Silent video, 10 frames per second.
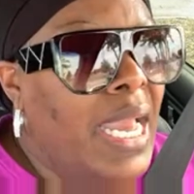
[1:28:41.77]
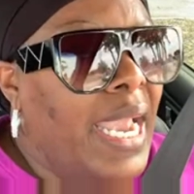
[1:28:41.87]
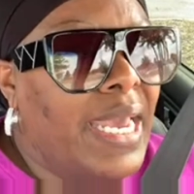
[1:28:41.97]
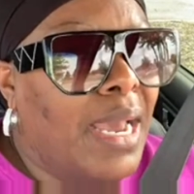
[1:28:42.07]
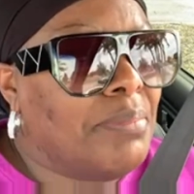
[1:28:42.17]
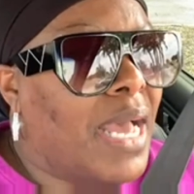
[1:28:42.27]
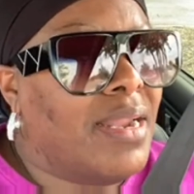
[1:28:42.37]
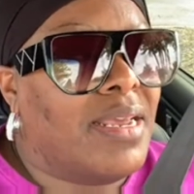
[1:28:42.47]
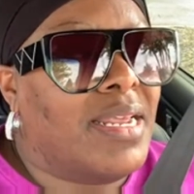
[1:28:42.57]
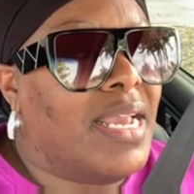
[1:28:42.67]
And I'm and,
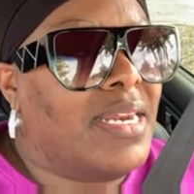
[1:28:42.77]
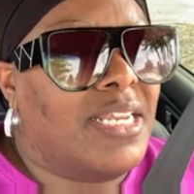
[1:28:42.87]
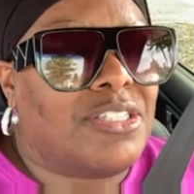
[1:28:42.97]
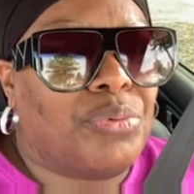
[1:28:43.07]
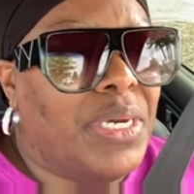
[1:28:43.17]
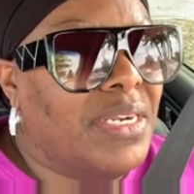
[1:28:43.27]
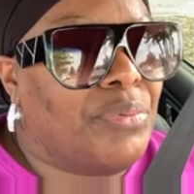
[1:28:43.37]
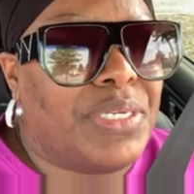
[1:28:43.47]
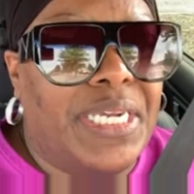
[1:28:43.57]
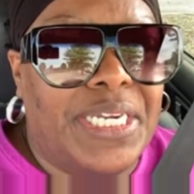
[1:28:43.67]
and it's really
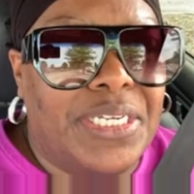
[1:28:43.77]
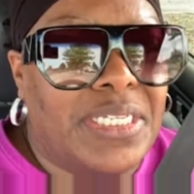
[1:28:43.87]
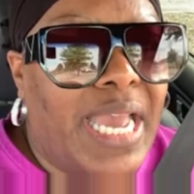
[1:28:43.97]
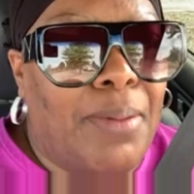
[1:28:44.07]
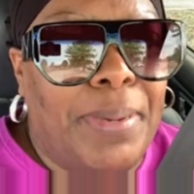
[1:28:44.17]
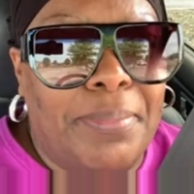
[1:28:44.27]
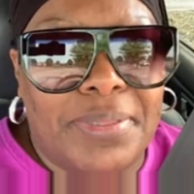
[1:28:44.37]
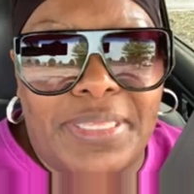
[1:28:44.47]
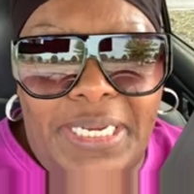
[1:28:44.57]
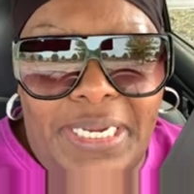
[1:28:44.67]
ridiculous how people
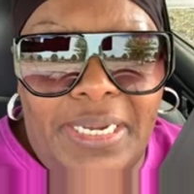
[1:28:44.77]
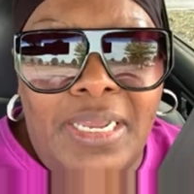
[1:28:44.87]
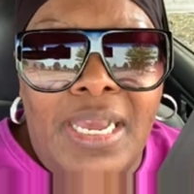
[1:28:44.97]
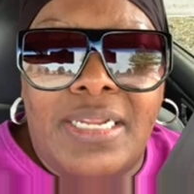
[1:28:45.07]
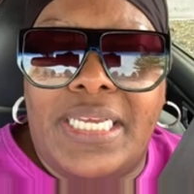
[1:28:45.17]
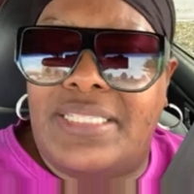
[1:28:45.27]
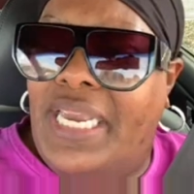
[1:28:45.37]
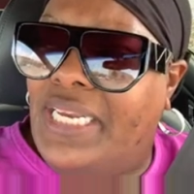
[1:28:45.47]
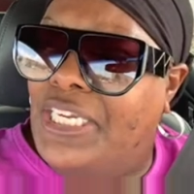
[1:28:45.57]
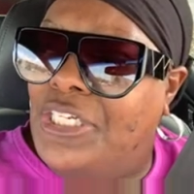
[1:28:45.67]
think that
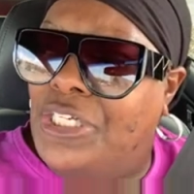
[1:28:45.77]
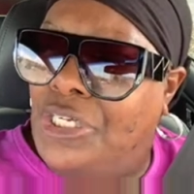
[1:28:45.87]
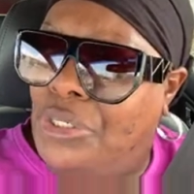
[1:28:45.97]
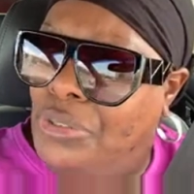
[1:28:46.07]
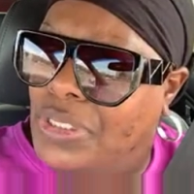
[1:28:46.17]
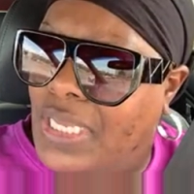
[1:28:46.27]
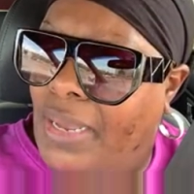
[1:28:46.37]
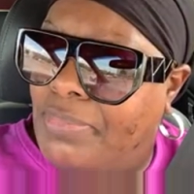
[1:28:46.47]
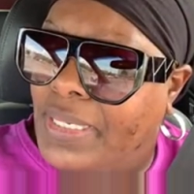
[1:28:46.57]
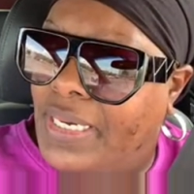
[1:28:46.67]
they can use
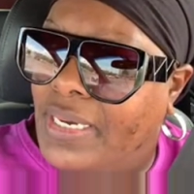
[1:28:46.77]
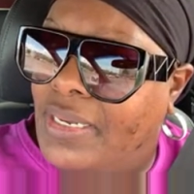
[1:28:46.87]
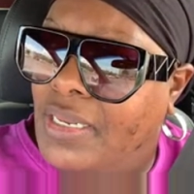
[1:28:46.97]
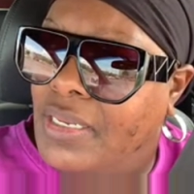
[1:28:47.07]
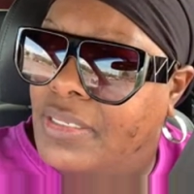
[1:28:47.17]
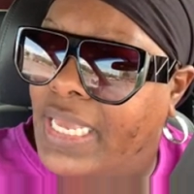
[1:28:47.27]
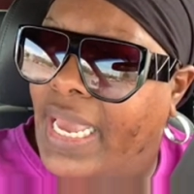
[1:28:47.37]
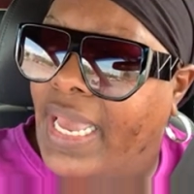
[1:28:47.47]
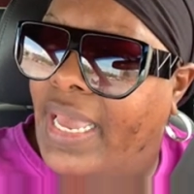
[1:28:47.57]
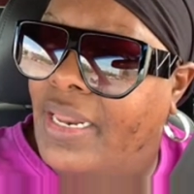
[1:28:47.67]
something
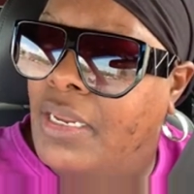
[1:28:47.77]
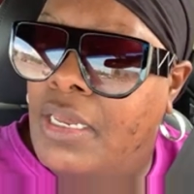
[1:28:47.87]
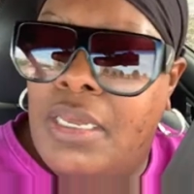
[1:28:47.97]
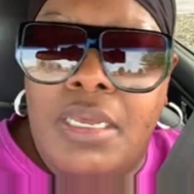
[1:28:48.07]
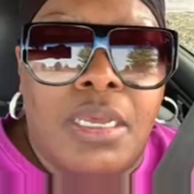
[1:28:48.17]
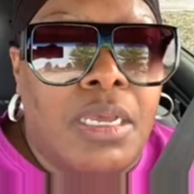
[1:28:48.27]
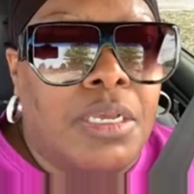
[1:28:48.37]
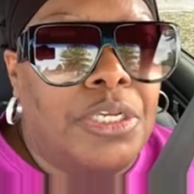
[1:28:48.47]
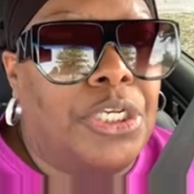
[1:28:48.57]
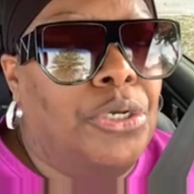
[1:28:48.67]
that
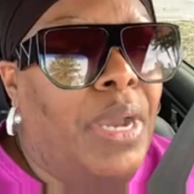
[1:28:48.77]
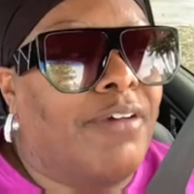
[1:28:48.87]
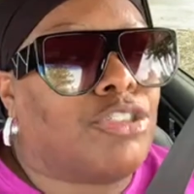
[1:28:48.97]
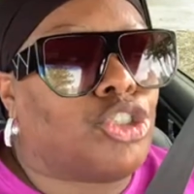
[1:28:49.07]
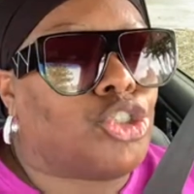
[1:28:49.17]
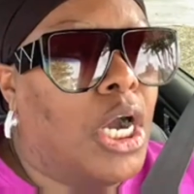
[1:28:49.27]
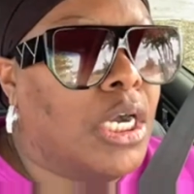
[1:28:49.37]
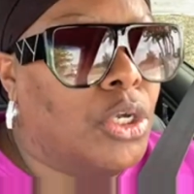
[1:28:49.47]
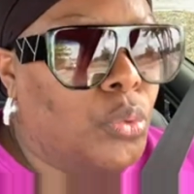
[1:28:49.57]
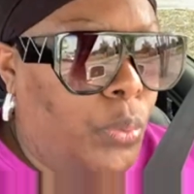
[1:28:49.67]
you have
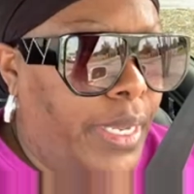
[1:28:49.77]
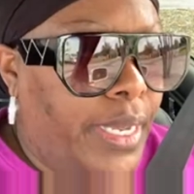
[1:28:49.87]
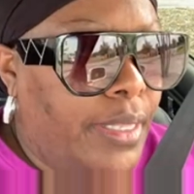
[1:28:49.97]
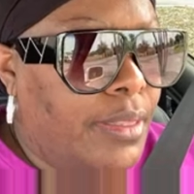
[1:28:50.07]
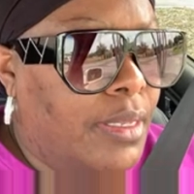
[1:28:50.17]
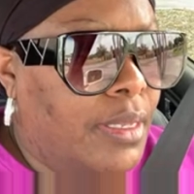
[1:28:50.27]
struggled with